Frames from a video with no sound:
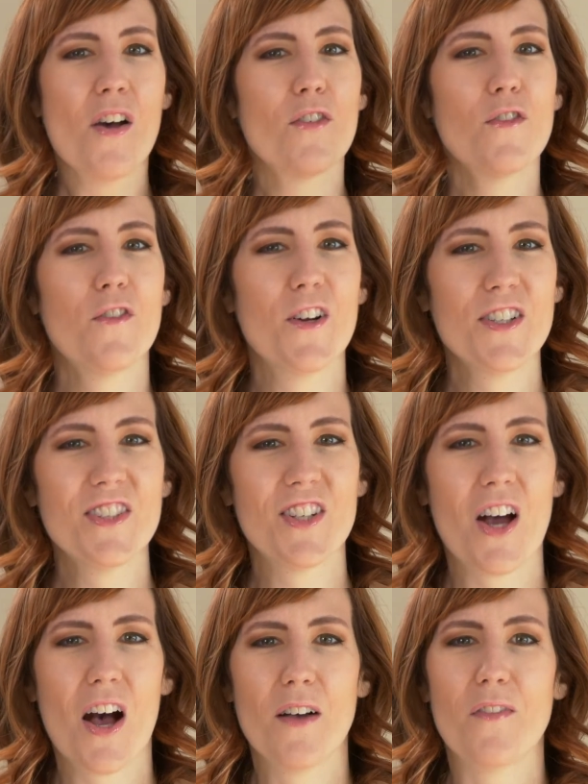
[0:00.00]
first
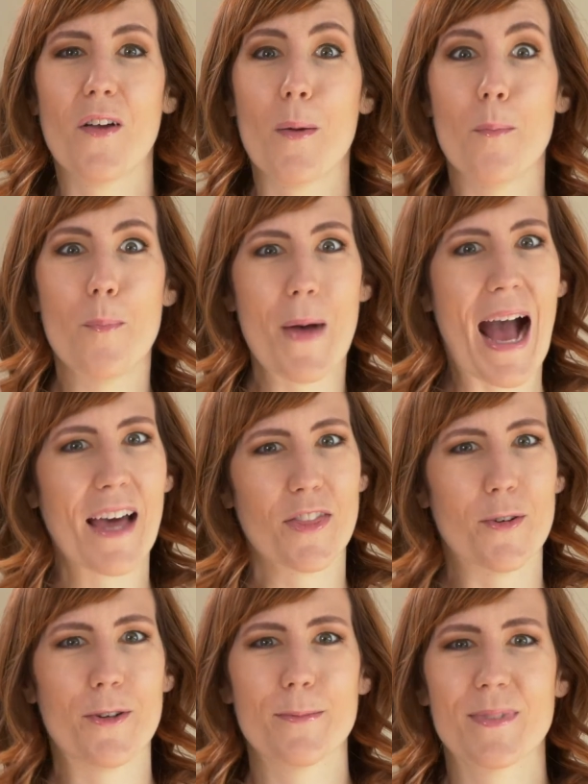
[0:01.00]
off,
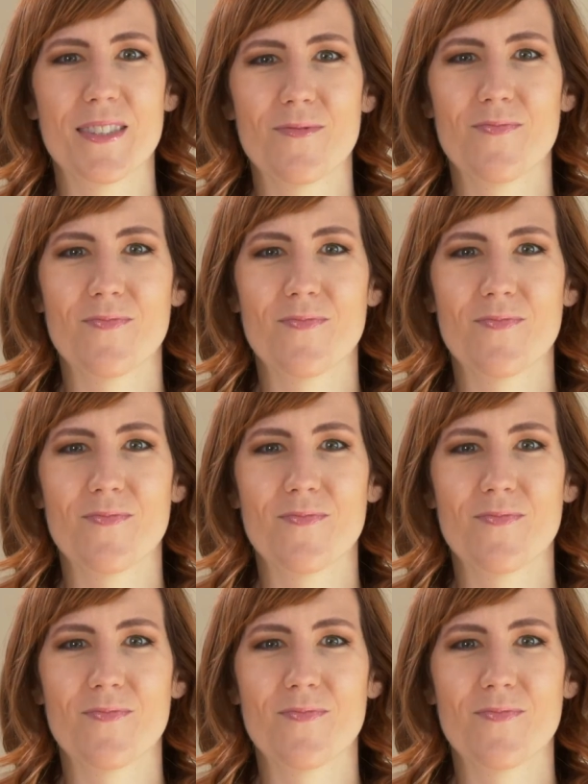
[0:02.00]
bathrooms.